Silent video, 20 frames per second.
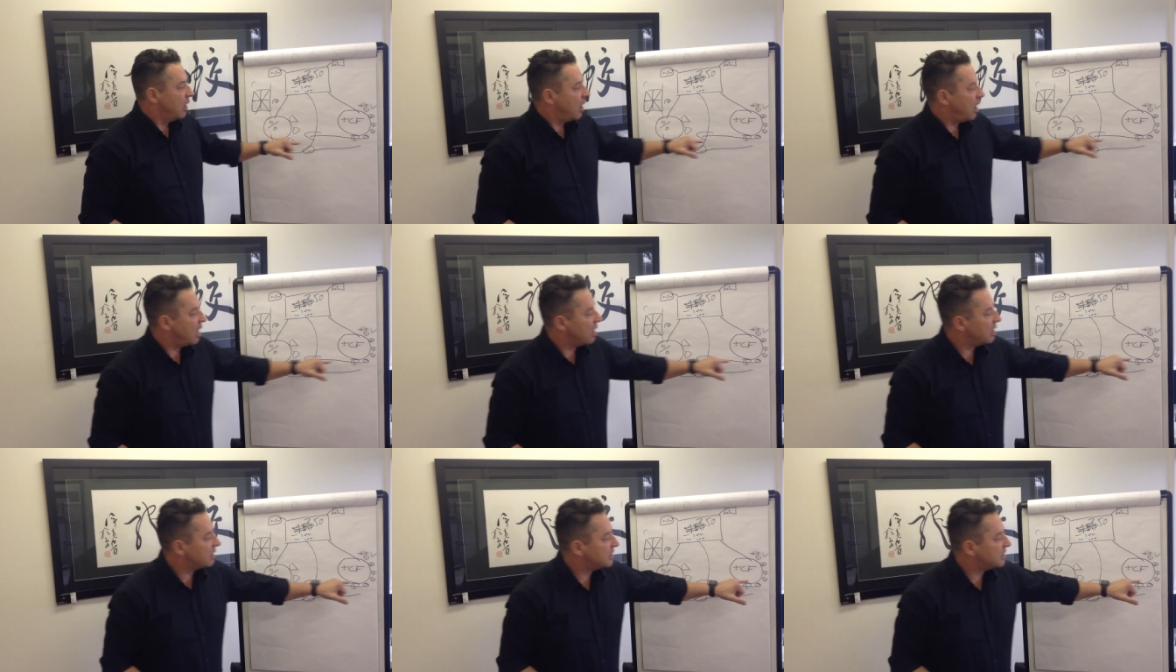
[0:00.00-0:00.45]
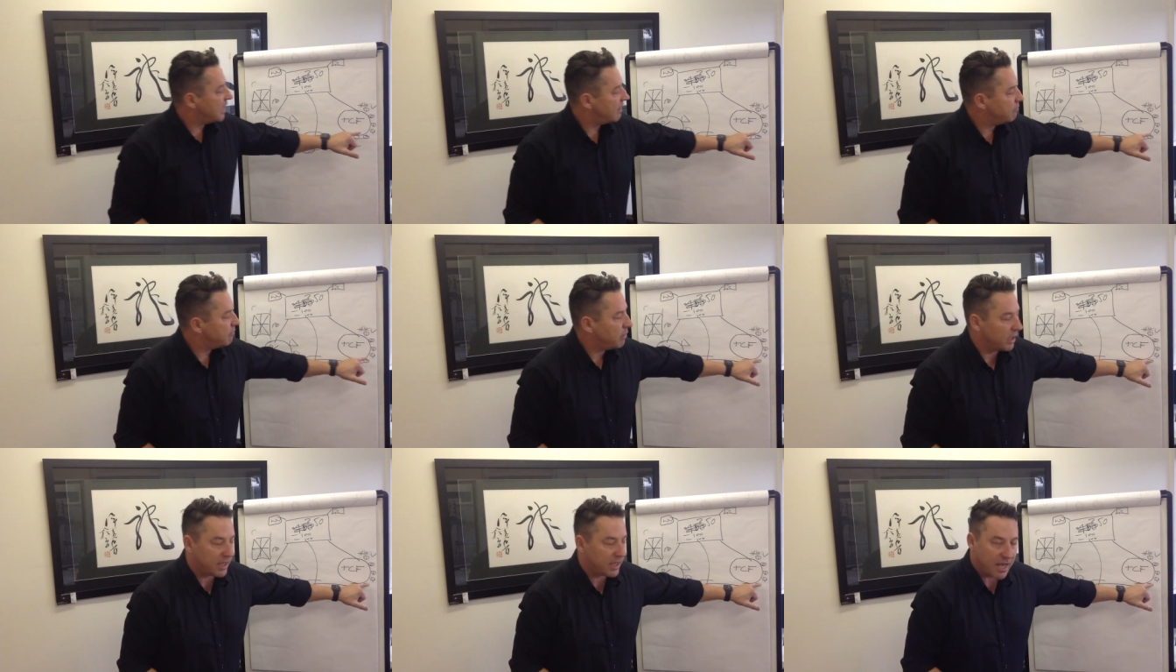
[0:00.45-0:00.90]
I like to
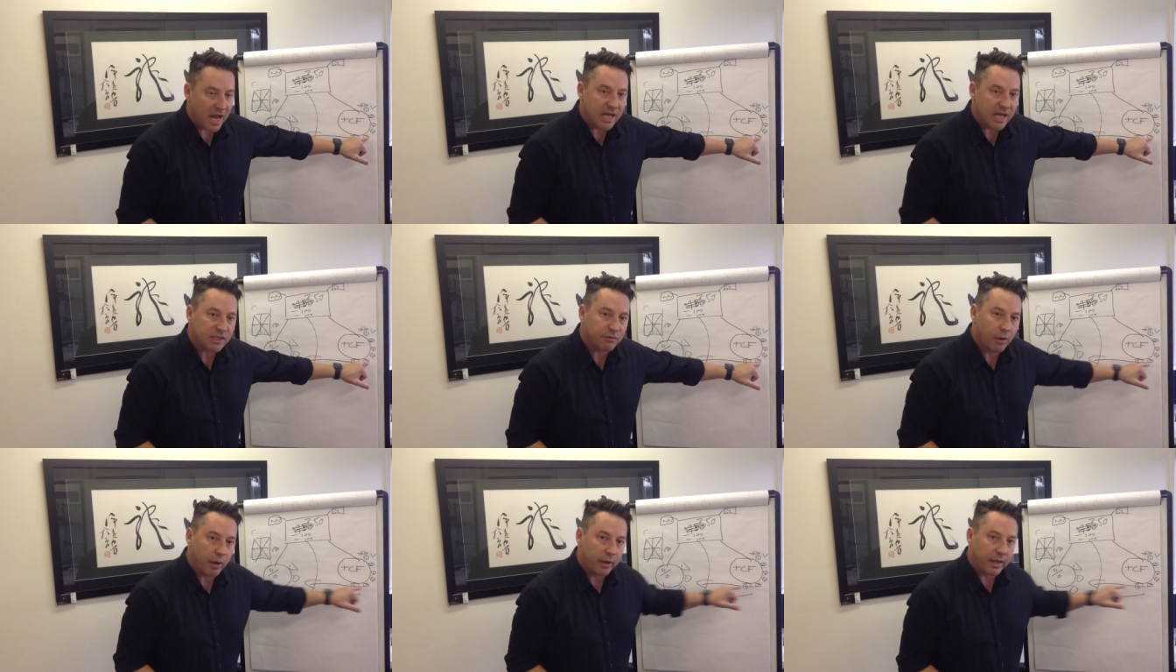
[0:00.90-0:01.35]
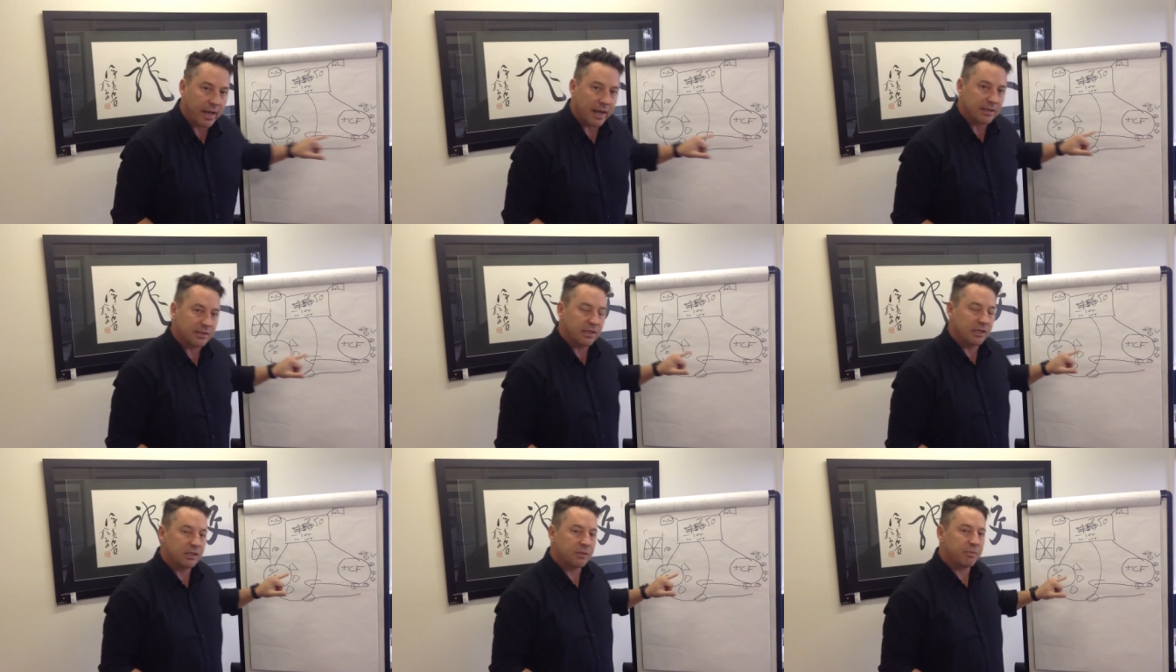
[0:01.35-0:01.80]
have my cash flowing
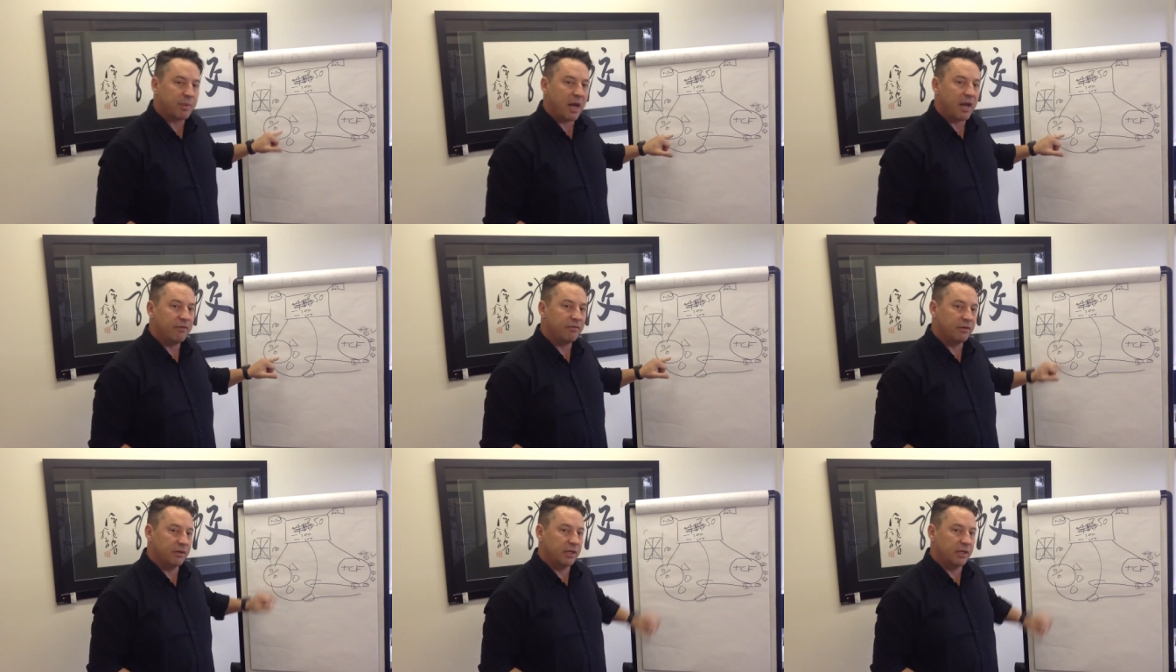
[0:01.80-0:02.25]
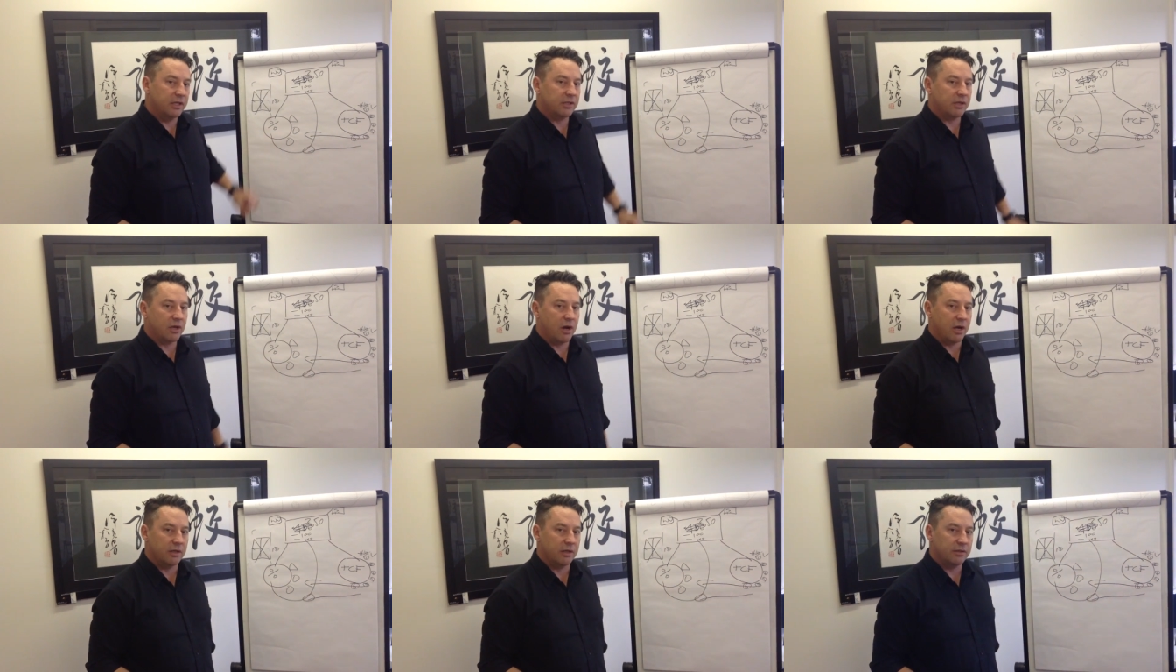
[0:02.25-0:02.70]
assets pay for these
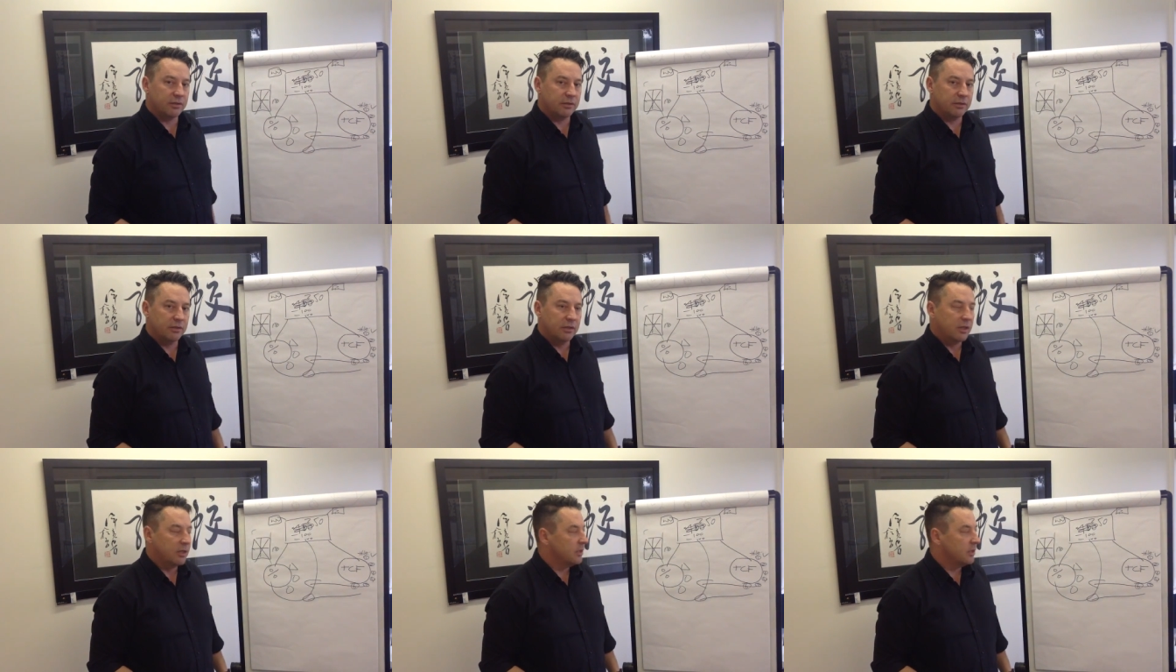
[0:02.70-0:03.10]
guys.